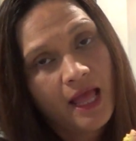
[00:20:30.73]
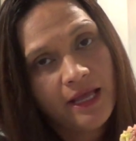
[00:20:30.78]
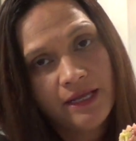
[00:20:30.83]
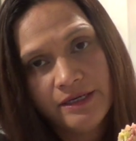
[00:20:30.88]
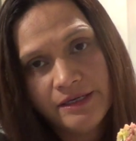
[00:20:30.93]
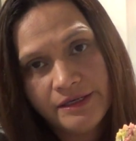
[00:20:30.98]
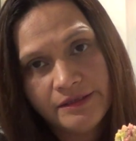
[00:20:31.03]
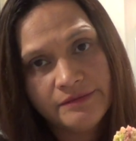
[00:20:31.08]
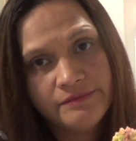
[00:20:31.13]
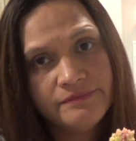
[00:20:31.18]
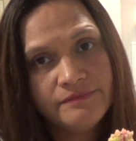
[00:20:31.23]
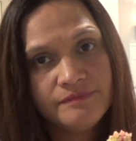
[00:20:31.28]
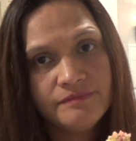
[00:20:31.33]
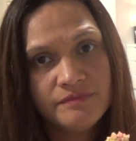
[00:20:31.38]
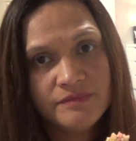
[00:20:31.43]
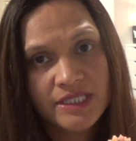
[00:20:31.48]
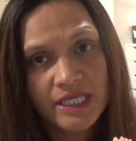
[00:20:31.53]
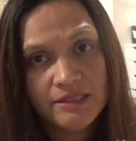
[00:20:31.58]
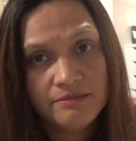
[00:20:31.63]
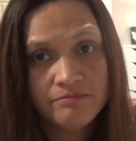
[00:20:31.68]
you know,
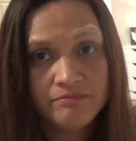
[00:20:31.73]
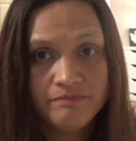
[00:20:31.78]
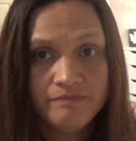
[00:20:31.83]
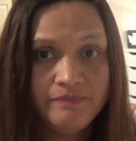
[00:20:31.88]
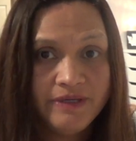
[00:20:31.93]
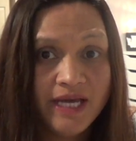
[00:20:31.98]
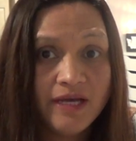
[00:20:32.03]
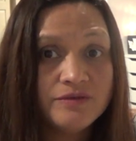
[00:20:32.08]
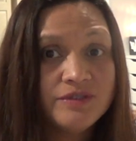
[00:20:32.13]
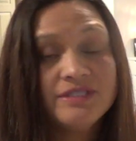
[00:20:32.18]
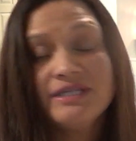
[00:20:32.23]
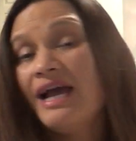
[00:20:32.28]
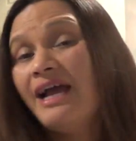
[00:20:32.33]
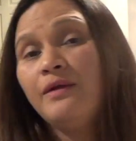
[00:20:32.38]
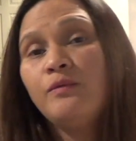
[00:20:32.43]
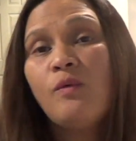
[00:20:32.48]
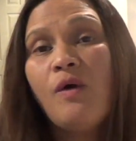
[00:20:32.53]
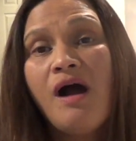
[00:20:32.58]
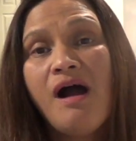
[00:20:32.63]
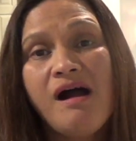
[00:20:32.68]
then be
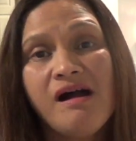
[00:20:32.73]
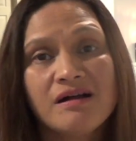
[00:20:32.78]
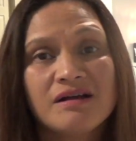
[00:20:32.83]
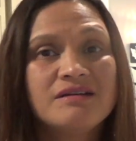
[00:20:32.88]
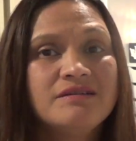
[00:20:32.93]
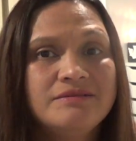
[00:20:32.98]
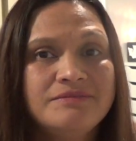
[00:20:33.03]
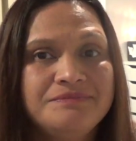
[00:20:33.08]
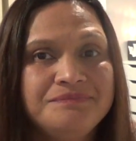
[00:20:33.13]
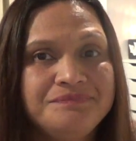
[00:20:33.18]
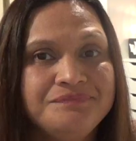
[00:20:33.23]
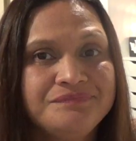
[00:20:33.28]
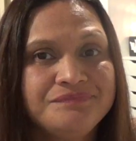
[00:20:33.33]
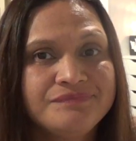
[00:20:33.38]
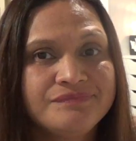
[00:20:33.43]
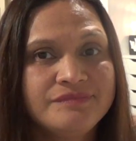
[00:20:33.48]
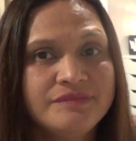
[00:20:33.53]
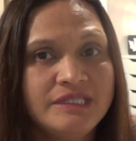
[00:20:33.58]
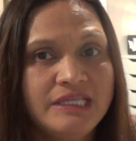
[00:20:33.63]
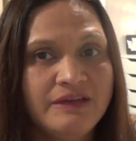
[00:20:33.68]
outside, walk.
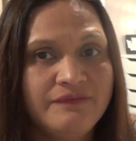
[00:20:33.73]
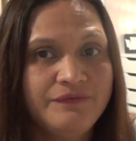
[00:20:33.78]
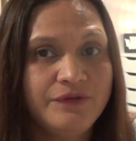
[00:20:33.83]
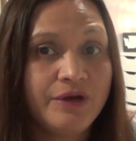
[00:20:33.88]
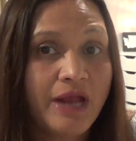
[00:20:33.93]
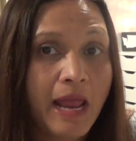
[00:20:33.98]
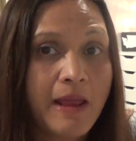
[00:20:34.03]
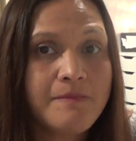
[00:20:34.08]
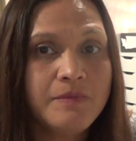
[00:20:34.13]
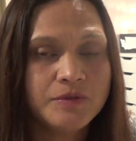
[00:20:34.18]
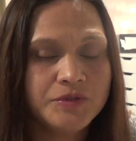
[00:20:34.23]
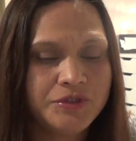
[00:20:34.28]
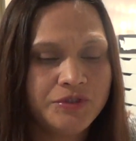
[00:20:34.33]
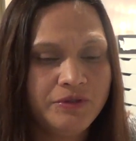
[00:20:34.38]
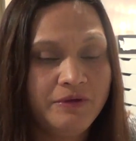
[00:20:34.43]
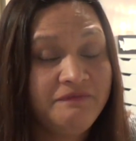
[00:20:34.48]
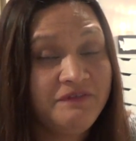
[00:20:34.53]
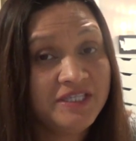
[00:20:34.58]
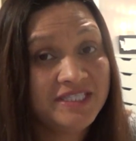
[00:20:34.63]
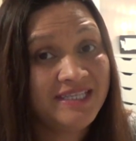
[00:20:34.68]
If you're able
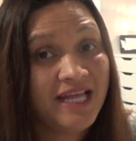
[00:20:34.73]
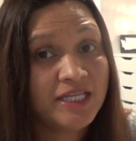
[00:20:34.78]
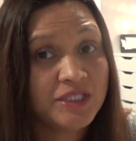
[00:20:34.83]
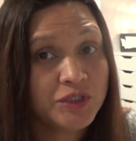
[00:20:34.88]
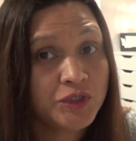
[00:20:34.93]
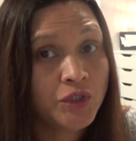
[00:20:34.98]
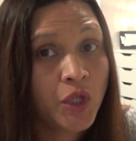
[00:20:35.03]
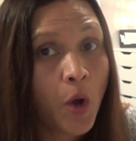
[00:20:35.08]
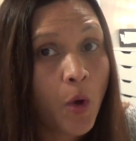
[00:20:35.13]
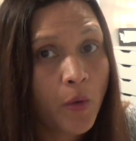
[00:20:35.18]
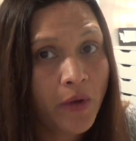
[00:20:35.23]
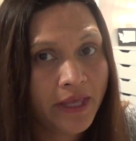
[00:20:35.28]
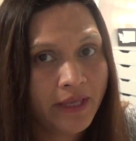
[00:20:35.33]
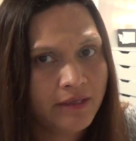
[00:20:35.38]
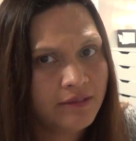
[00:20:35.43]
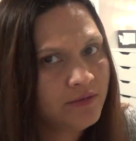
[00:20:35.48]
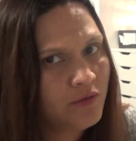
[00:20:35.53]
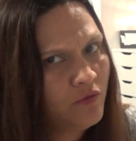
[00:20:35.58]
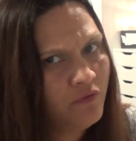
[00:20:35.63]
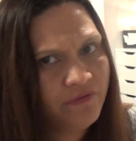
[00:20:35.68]
to, if it's not snowing,
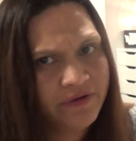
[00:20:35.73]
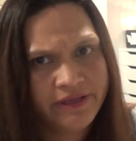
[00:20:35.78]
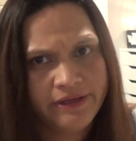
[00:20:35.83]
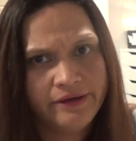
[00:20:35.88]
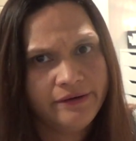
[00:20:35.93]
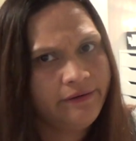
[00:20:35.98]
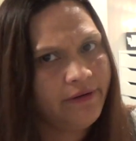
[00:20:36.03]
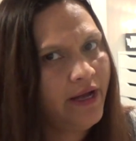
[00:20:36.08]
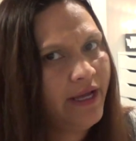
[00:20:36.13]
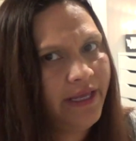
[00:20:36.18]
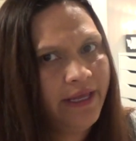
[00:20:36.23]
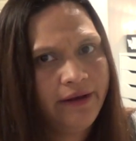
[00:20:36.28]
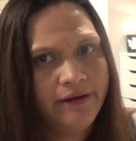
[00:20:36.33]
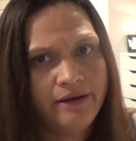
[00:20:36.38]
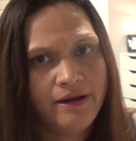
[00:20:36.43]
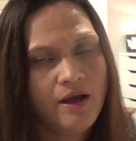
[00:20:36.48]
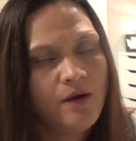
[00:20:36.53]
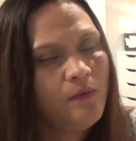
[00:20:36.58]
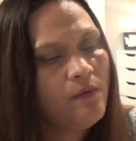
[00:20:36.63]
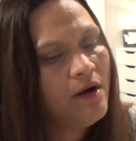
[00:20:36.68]
because over here I
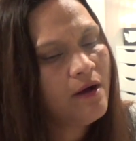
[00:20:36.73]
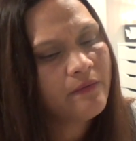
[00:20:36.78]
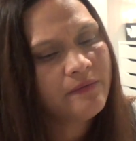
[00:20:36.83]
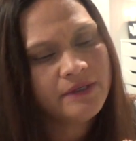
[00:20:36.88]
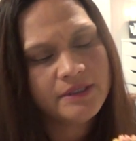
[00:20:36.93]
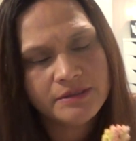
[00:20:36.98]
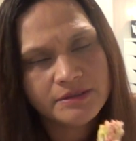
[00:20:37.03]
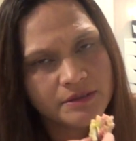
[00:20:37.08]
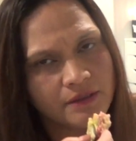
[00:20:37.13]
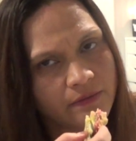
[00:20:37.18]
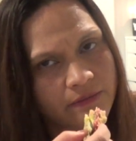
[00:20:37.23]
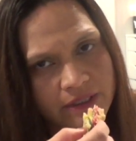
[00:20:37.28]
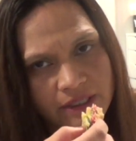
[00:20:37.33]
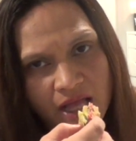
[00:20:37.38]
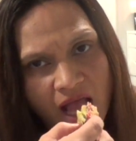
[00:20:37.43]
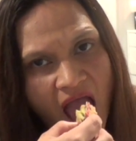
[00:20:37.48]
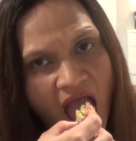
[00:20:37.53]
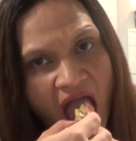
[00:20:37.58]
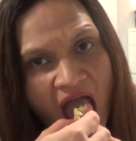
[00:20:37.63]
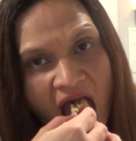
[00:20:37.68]
cannot walk when it's
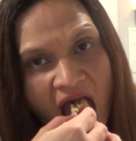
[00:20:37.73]
snowing.